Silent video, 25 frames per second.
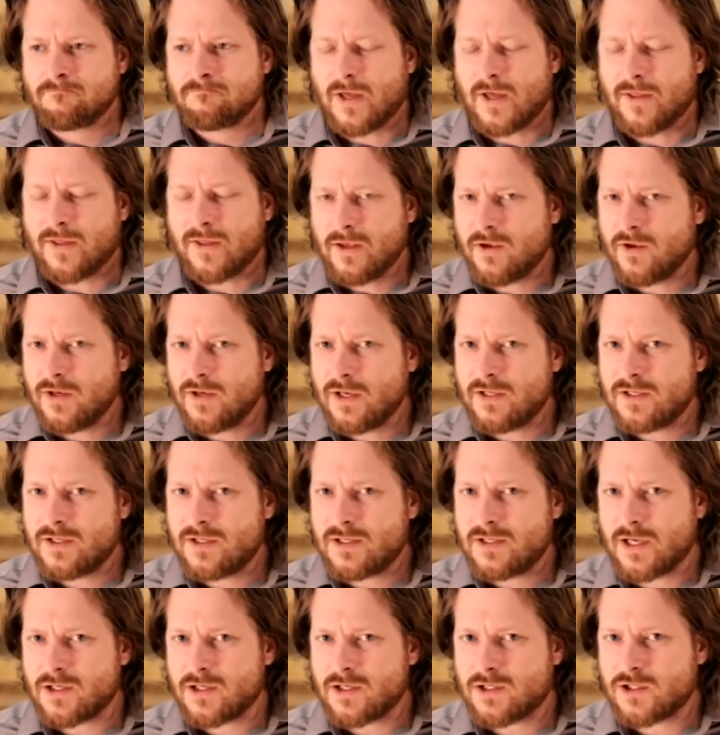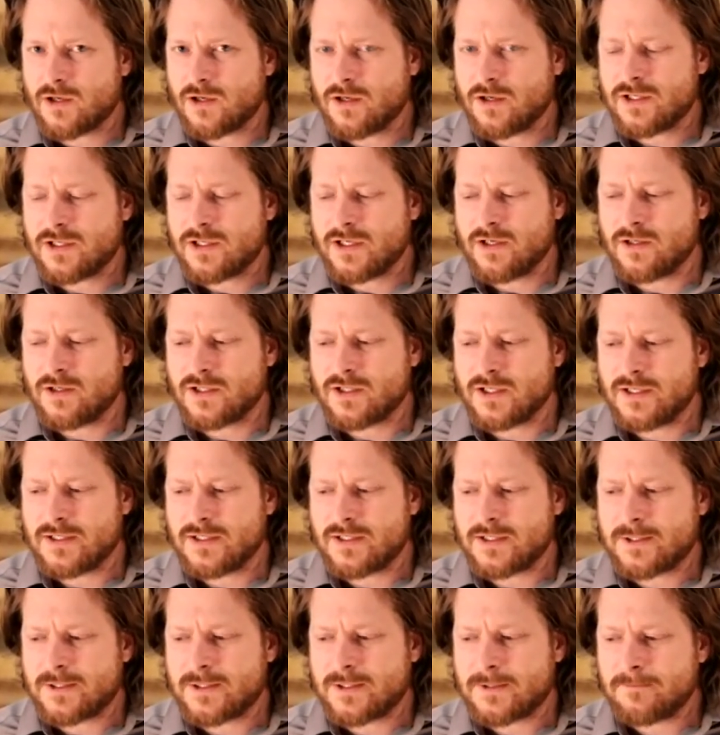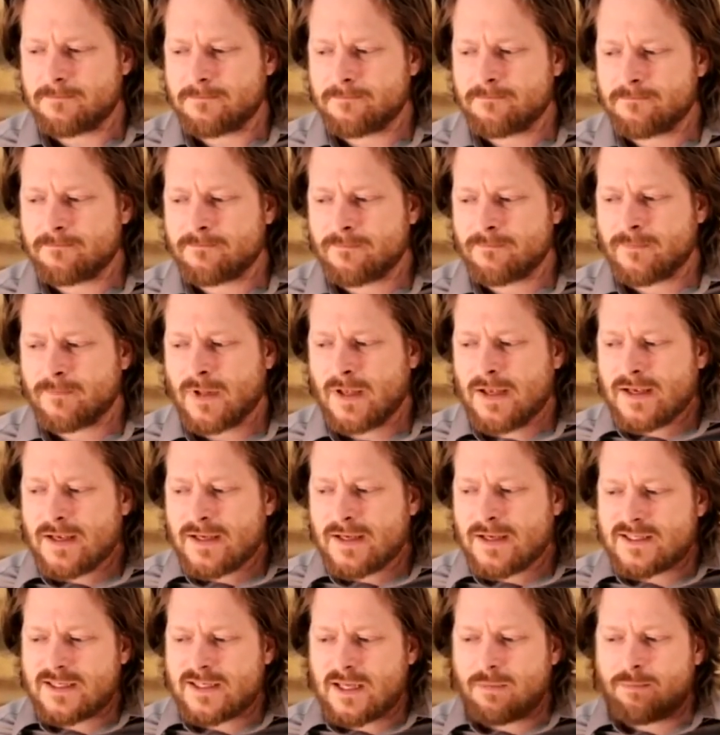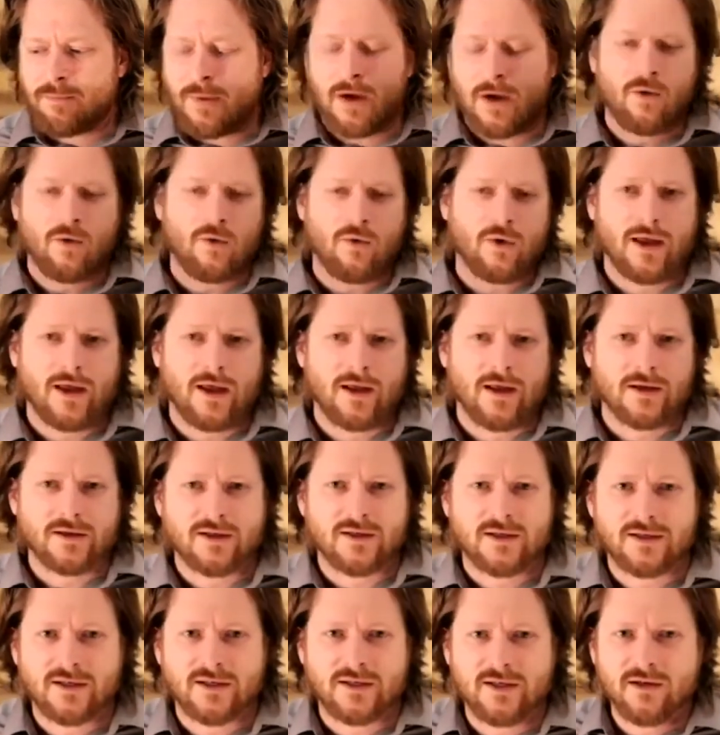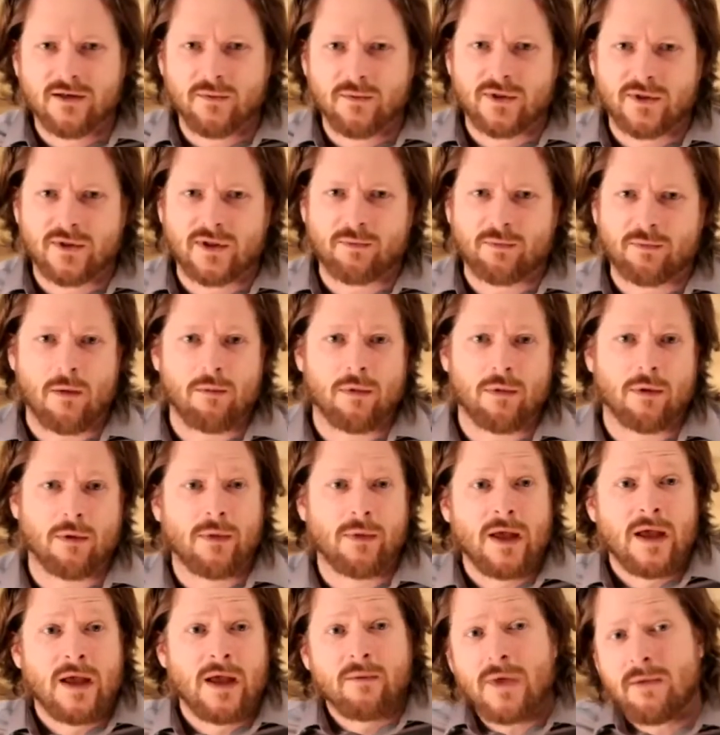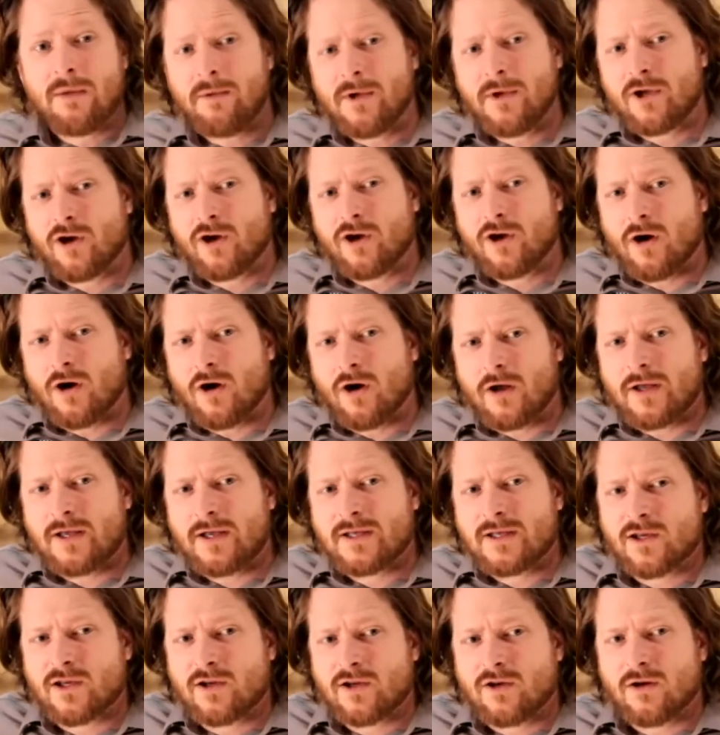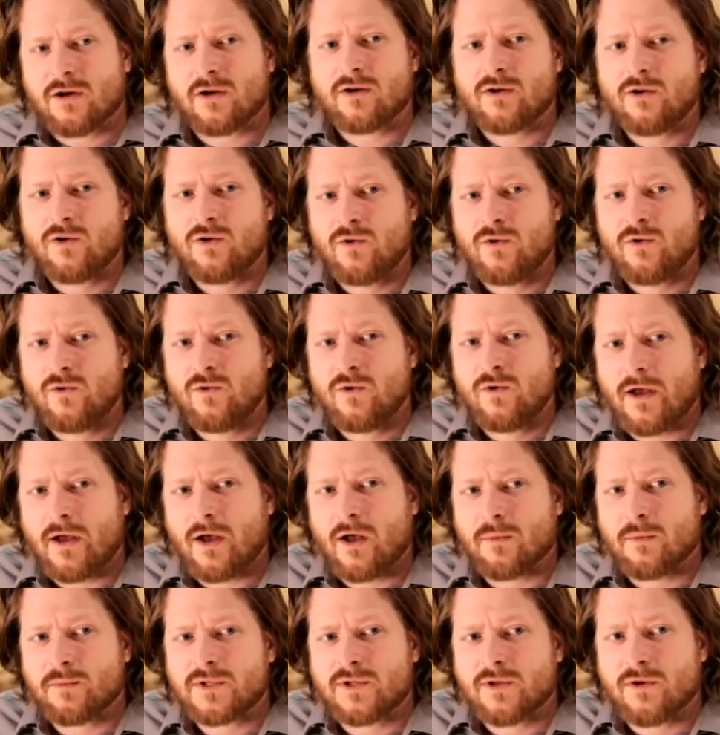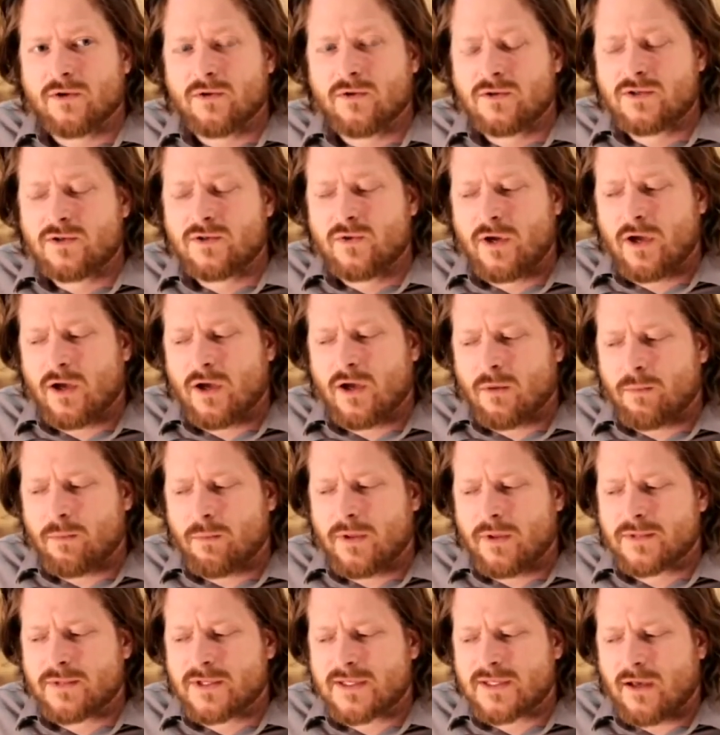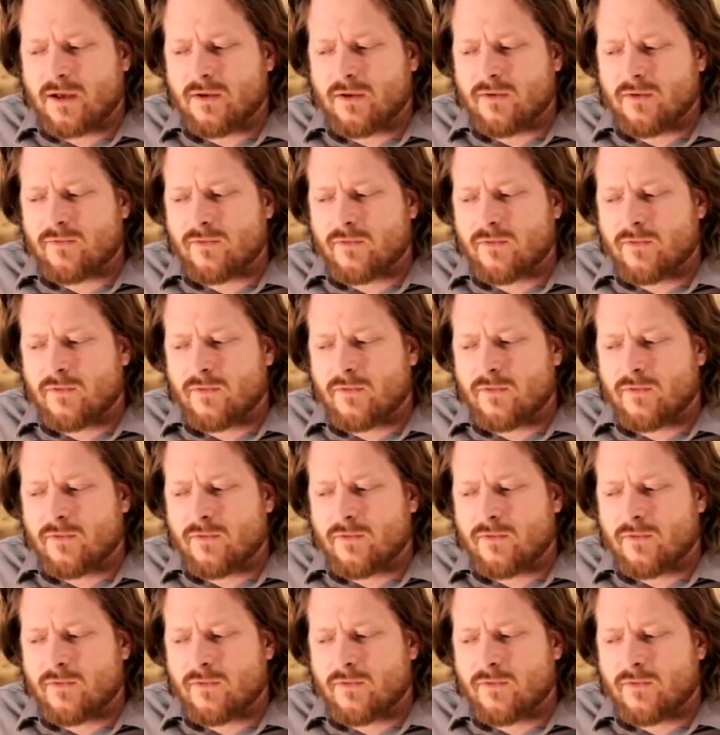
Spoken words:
I think you need to take charge here, Jesus. Step out and deal with the problem. Maybe God is the God who helps those who help themselves.